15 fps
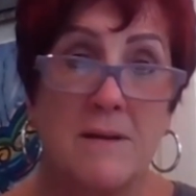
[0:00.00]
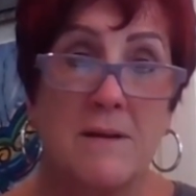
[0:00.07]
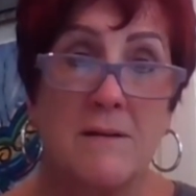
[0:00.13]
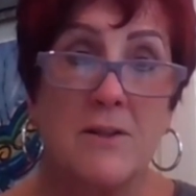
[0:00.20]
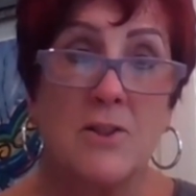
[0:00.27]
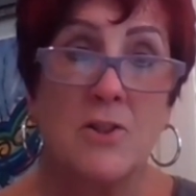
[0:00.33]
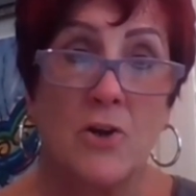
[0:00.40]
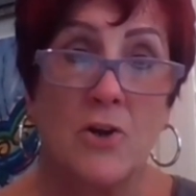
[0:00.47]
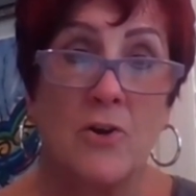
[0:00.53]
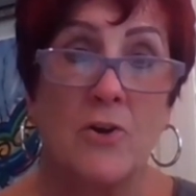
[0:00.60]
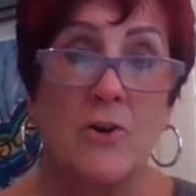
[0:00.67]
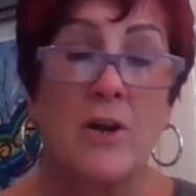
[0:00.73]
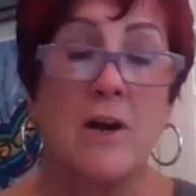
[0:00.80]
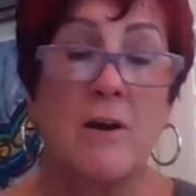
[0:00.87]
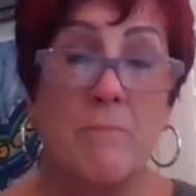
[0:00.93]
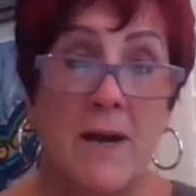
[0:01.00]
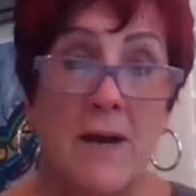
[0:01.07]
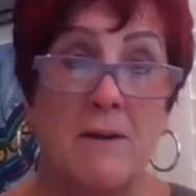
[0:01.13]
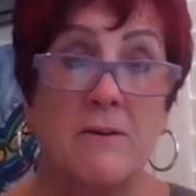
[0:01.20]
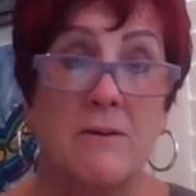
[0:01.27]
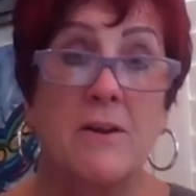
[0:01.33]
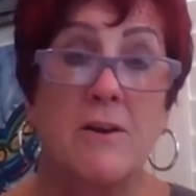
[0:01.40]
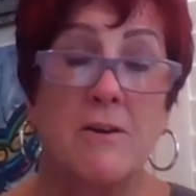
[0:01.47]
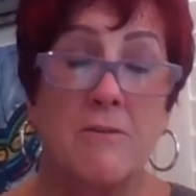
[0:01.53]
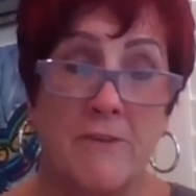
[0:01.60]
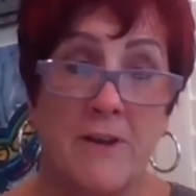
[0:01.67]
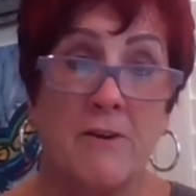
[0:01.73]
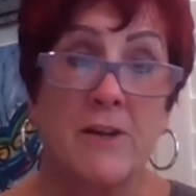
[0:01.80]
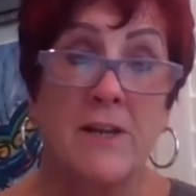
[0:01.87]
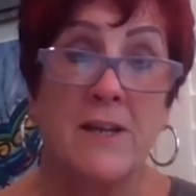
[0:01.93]
learn about
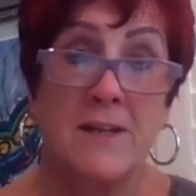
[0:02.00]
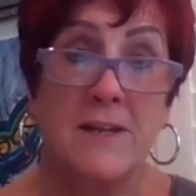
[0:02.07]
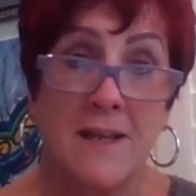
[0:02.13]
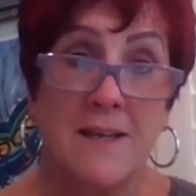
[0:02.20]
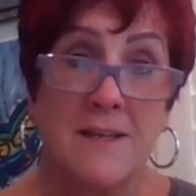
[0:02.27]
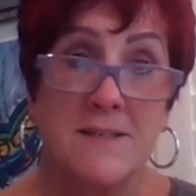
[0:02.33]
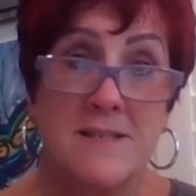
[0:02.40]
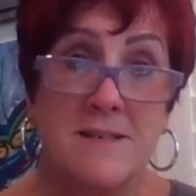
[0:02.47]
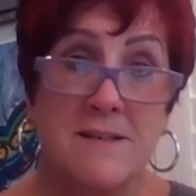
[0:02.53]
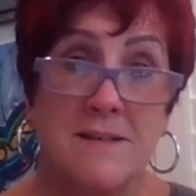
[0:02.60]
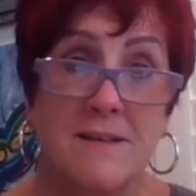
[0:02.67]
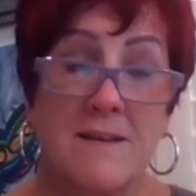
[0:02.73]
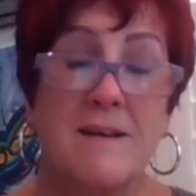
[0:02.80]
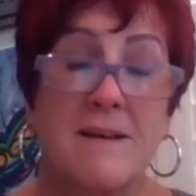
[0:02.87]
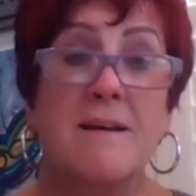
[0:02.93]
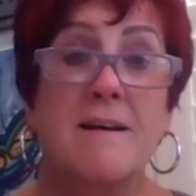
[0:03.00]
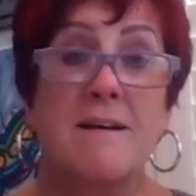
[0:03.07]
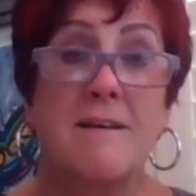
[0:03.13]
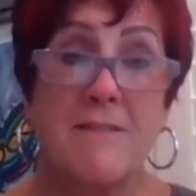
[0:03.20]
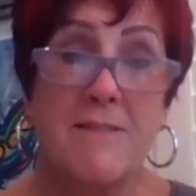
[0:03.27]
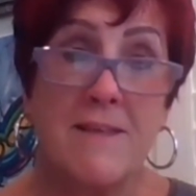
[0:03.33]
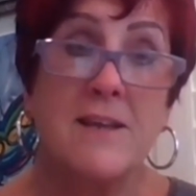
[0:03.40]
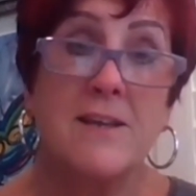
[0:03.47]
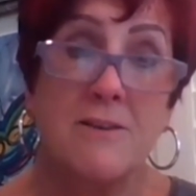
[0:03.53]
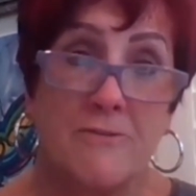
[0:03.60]
ovarian cancer. Thank you for